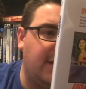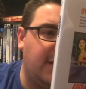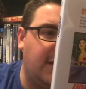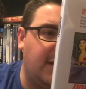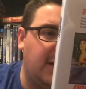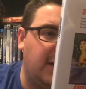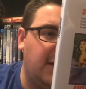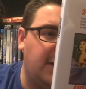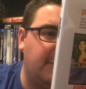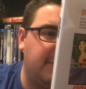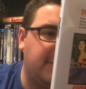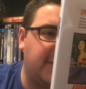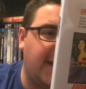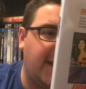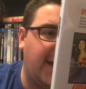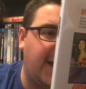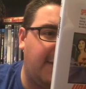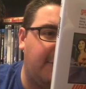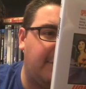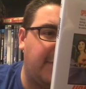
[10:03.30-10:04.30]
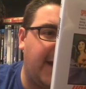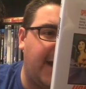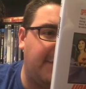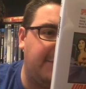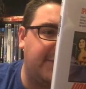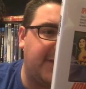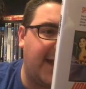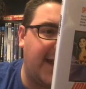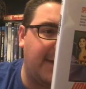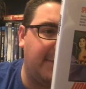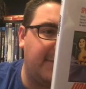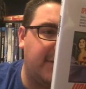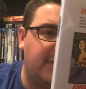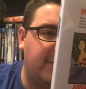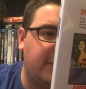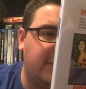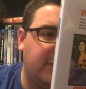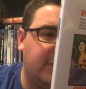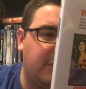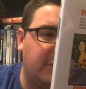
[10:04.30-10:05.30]
Bob
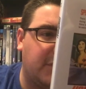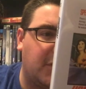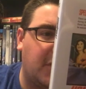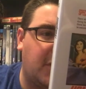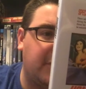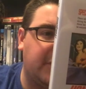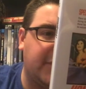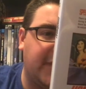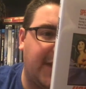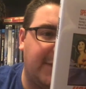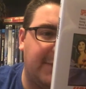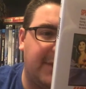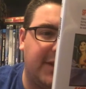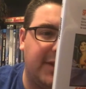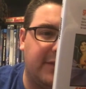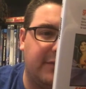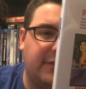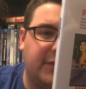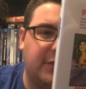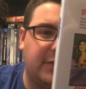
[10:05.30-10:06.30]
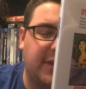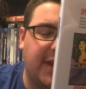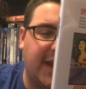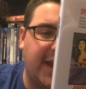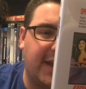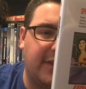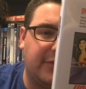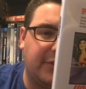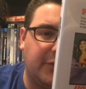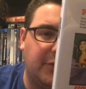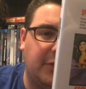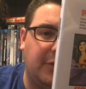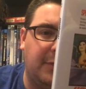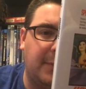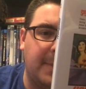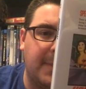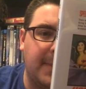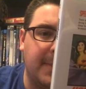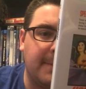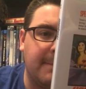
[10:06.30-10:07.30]
Thomas recalls the time he interviewed
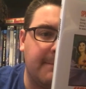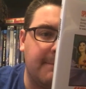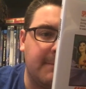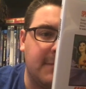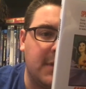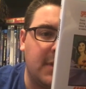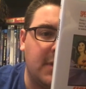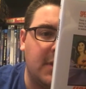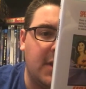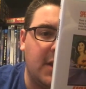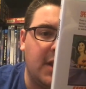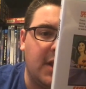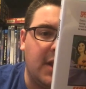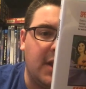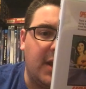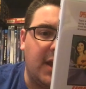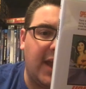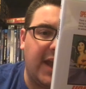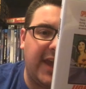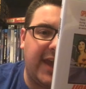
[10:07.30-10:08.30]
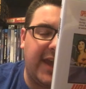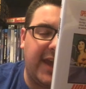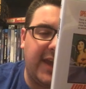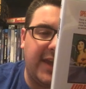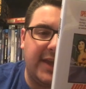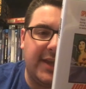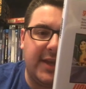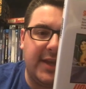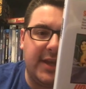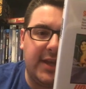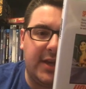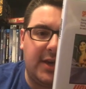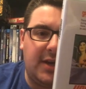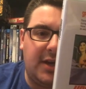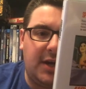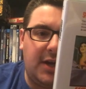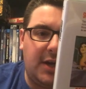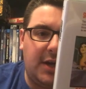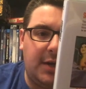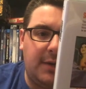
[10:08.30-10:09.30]
Castle.
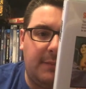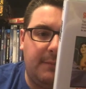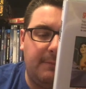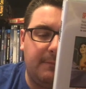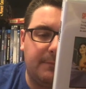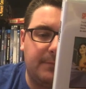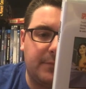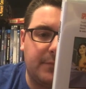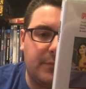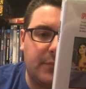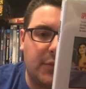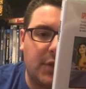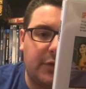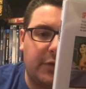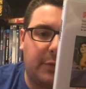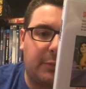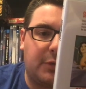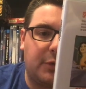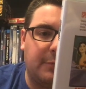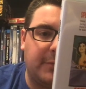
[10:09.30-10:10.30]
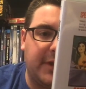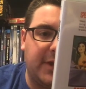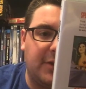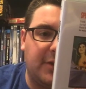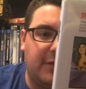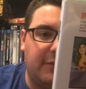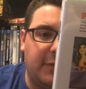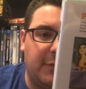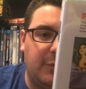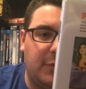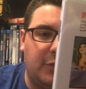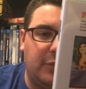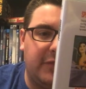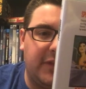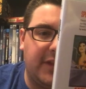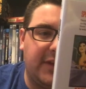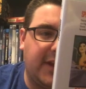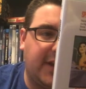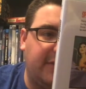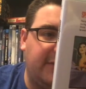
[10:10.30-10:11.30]
The premiere of the
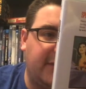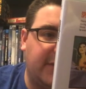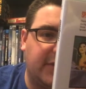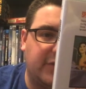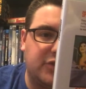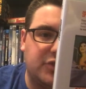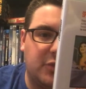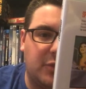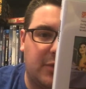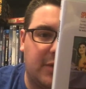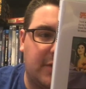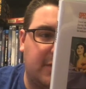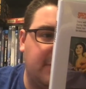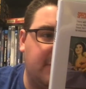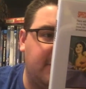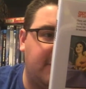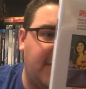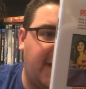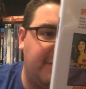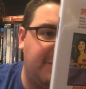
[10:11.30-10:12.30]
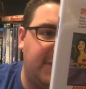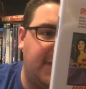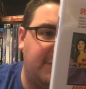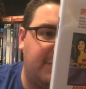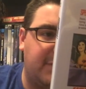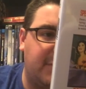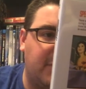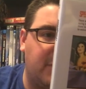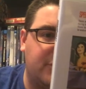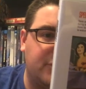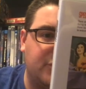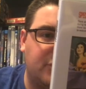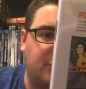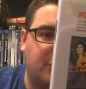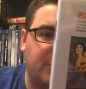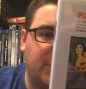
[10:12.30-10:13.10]
movie, kind of like a short 5-minute promotional